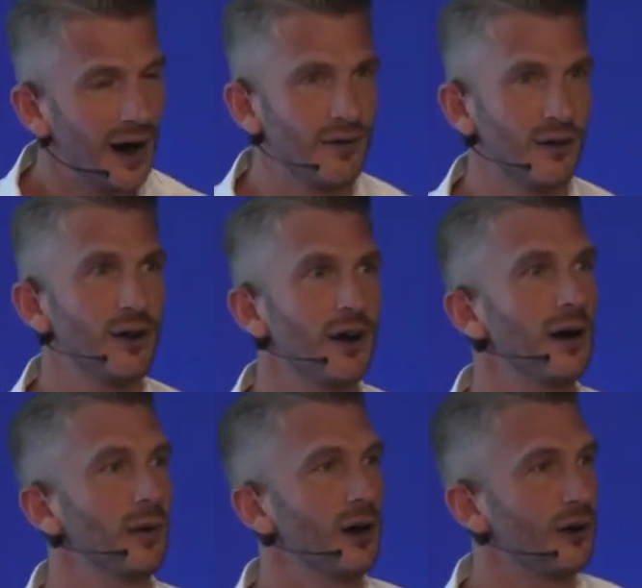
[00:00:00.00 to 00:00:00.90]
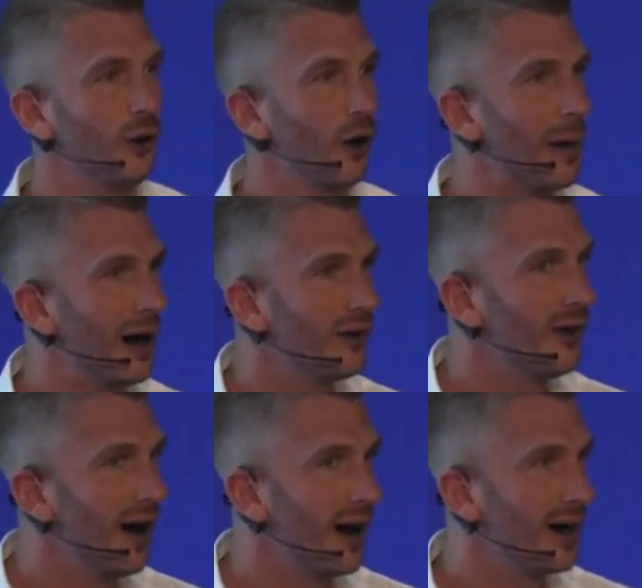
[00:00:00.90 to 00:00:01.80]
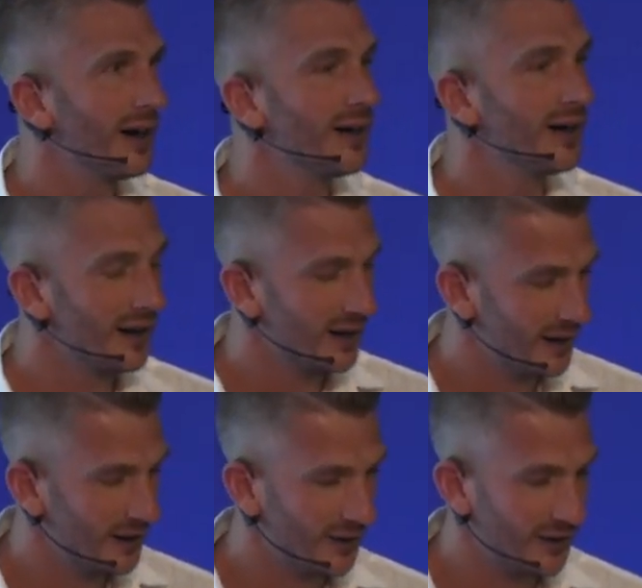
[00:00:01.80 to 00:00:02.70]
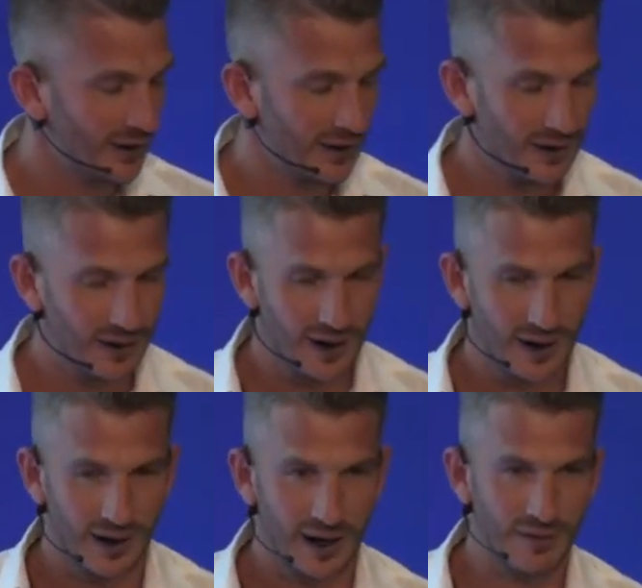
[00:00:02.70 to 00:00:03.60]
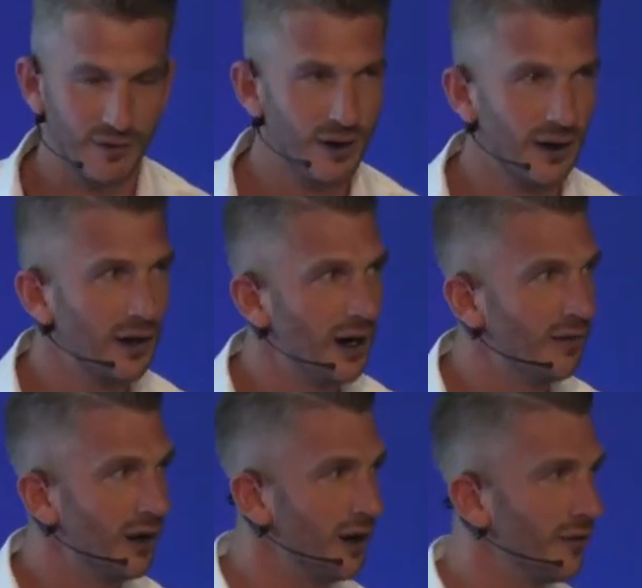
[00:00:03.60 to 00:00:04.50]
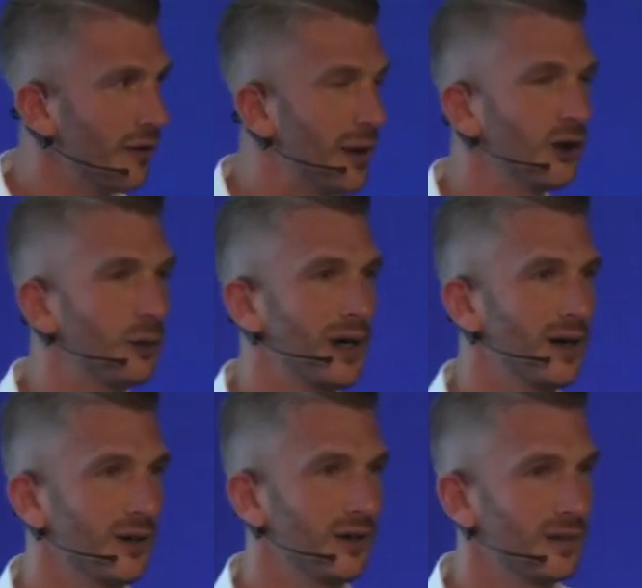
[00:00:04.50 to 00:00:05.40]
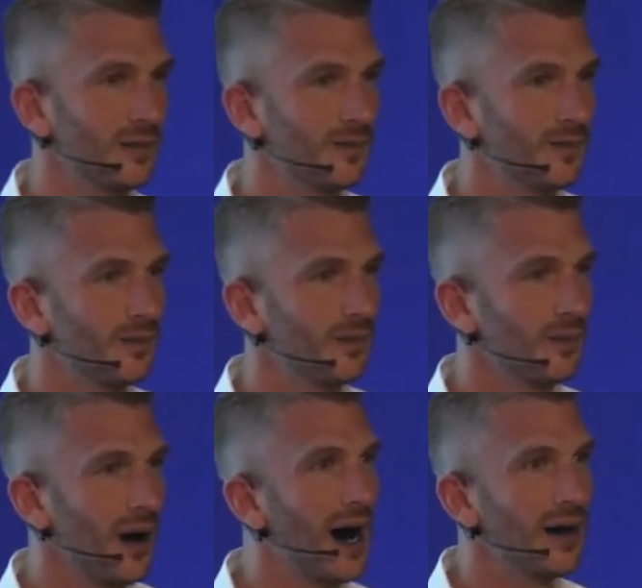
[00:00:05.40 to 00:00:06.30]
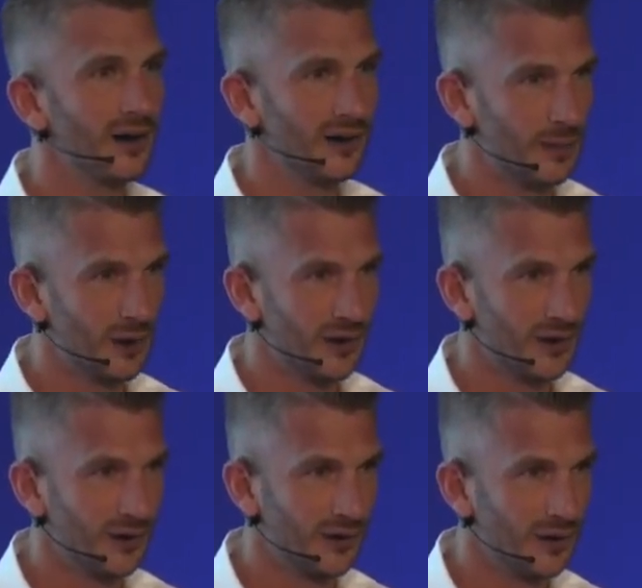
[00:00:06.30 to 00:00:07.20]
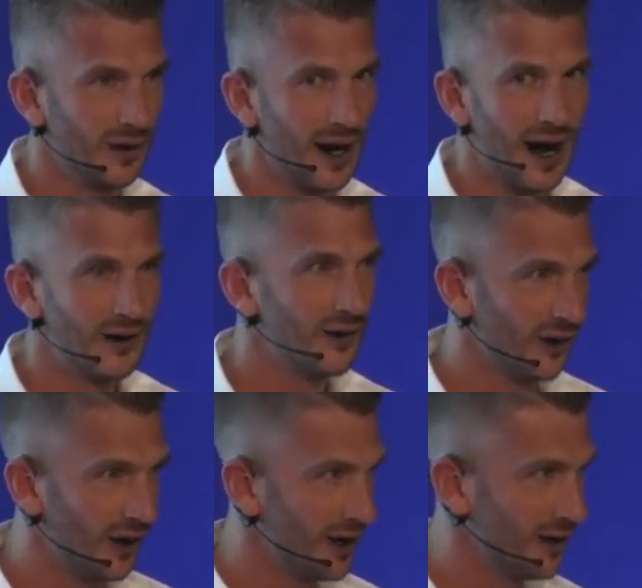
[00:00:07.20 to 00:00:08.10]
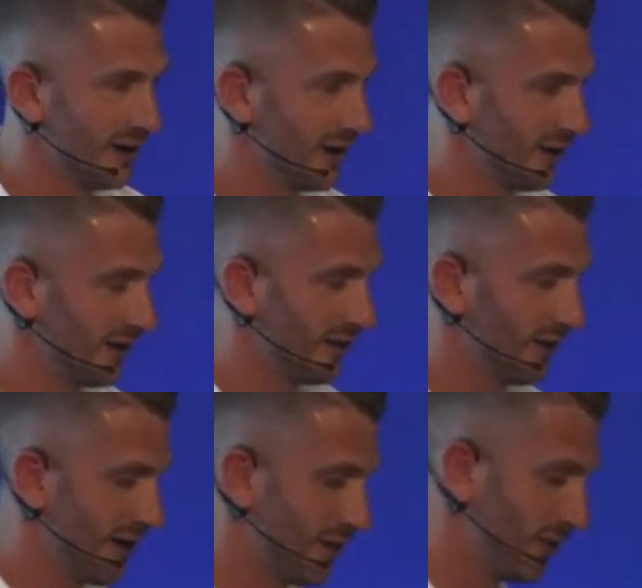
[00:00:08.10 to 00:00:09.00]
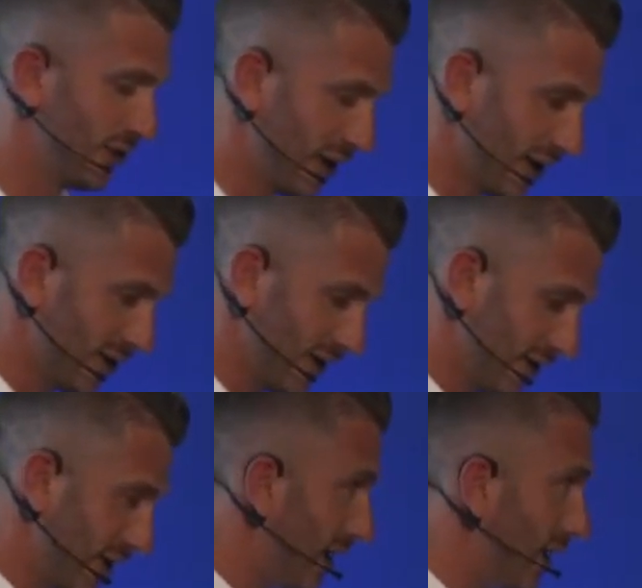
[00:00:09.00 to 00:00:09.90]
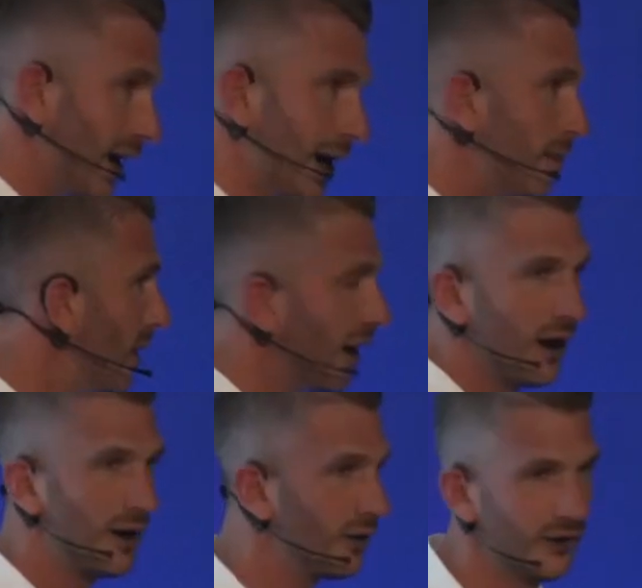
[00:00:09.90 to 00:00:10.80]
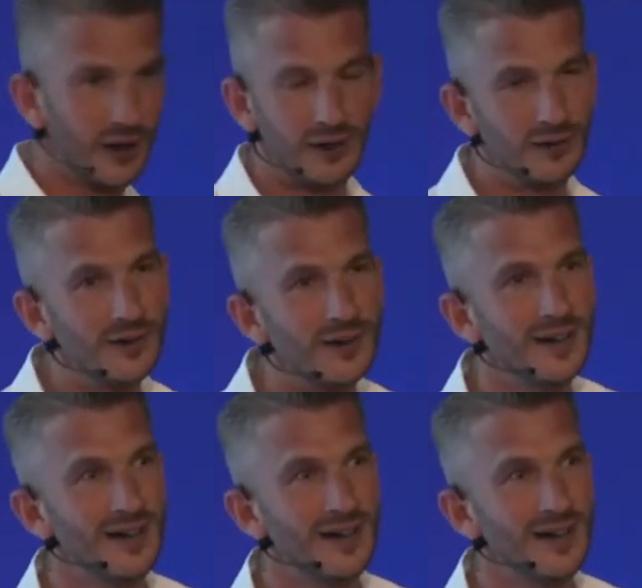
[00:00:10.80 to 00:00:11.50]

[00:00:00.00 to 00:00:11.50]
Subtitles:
Everything I'm going to talk about today is everything that I've learned from our speakers and exhibitors and scientists and researchers, and I am none of those things.